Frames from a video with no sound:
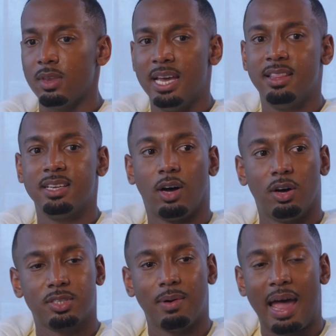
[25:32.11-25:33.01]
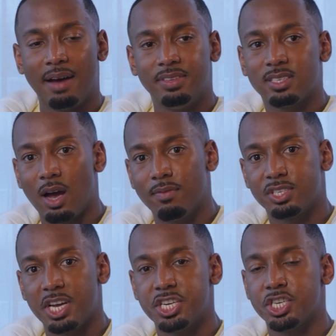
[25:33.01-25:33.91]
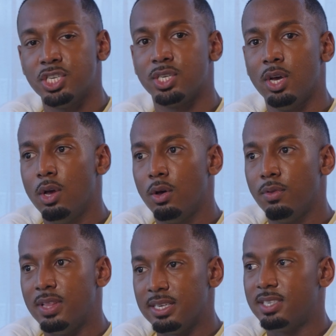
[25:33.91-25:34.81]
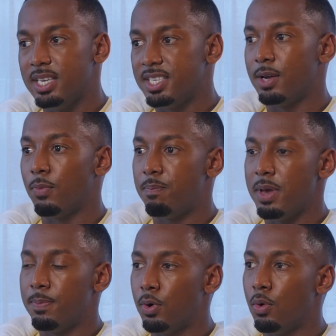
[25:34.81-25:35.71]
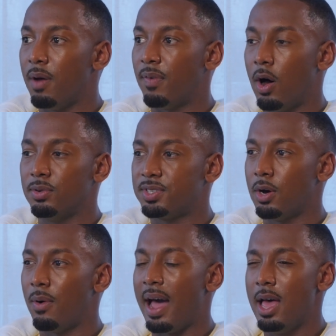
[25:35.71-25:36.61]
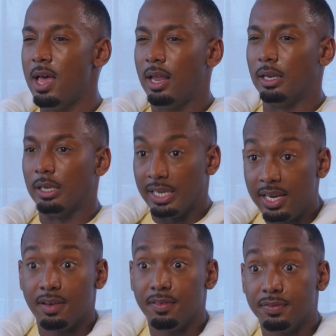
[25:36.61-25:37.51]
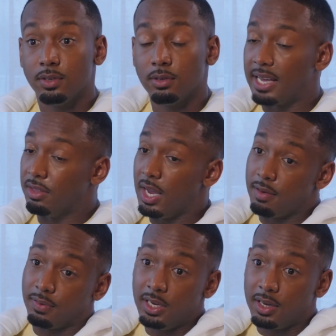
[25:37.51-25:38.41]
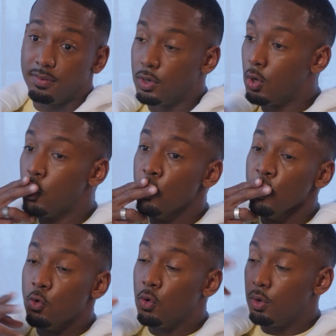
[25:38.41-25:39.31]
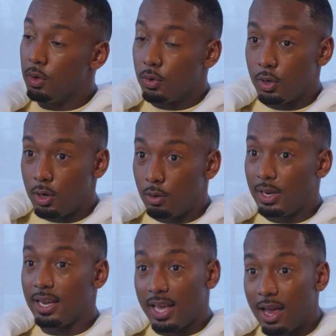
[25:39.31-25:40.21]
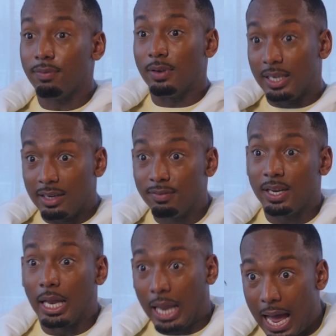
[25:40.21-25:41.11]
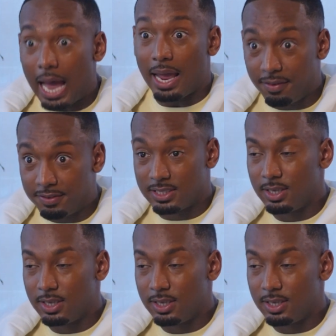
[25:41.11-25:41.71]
And then to also have these conversations this season with people who have also lived, like they have lived, you know, like they have lived lives.